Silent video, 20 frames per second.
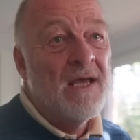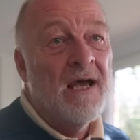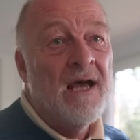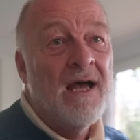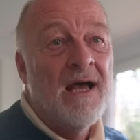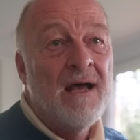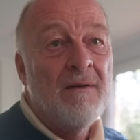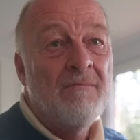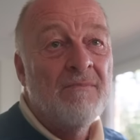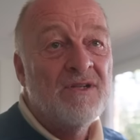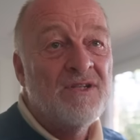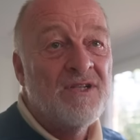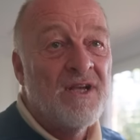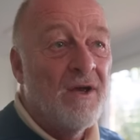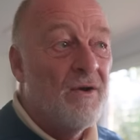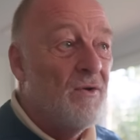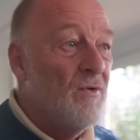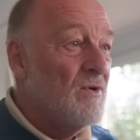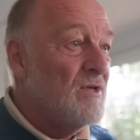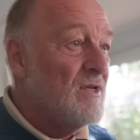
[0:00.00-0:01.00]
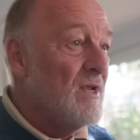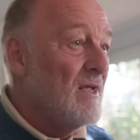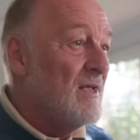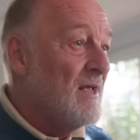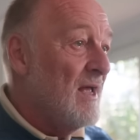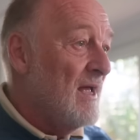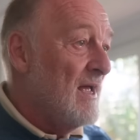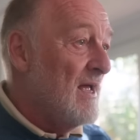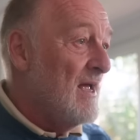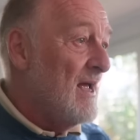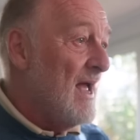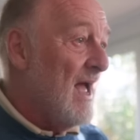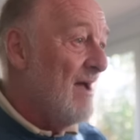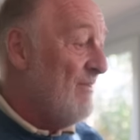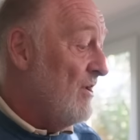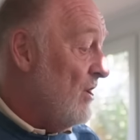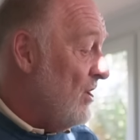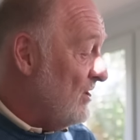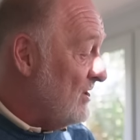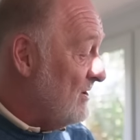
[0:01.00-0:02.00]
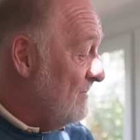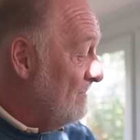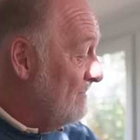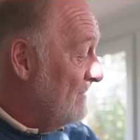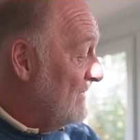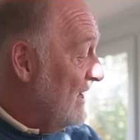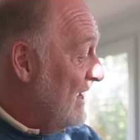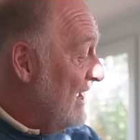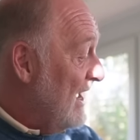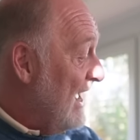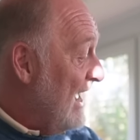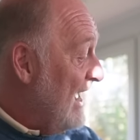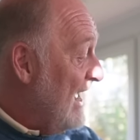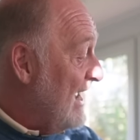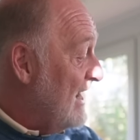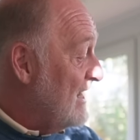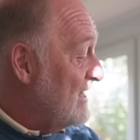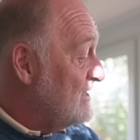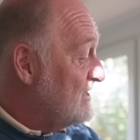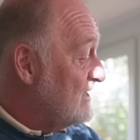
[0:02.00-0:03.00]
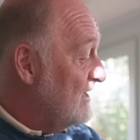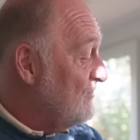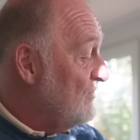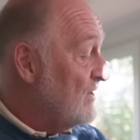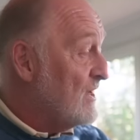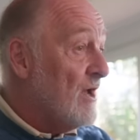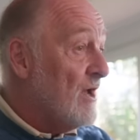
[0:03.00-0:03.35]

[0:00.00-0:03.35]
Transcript: Um, so uh, have a look. And if we